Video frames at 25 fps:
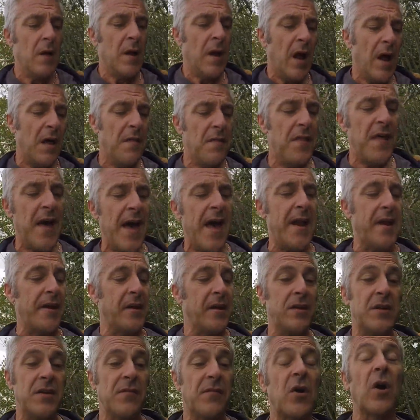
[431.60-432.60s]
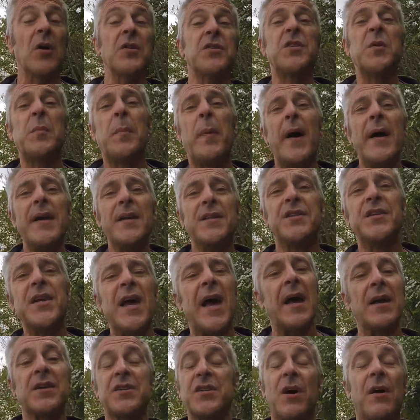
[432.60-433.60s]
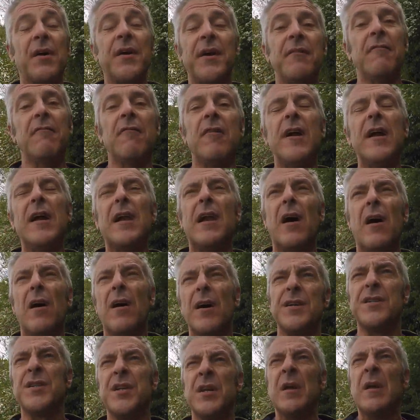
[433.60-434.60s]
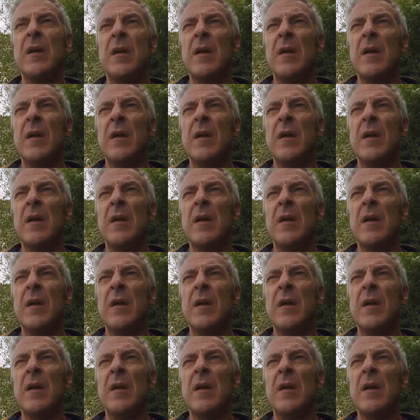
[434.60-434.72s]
And then you've got to pay tax. I didn't realise.